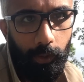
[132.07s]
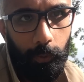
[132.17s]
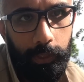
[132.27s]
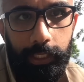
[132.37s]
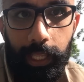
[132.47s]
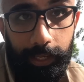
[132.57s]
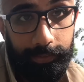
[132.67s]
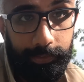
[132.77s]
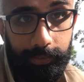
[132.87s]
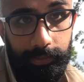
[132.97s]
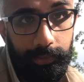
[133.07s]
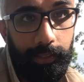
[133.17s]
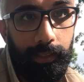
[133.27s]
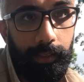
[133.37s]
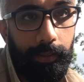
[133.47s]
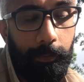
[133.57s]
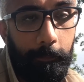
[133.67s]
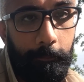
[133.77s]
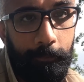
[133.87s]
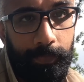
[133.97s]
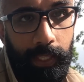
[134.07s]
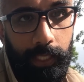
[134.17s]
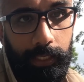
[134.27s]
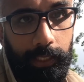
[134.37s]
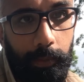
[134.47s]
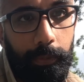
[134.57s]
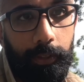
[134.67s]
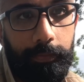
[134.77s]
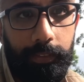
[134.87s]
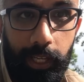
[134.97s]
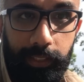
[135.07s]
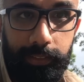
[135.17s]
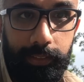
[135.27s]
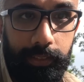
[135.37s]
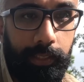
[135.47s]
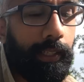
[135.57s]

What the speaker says: only lasted a couple of nights,